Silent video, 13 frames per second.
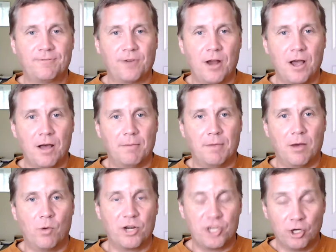from
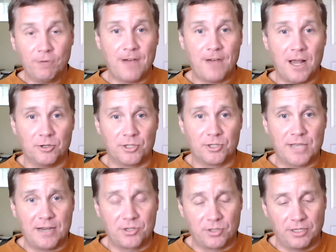one of your followers,
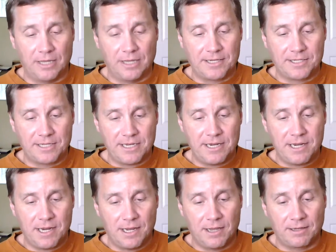actually, Lexie,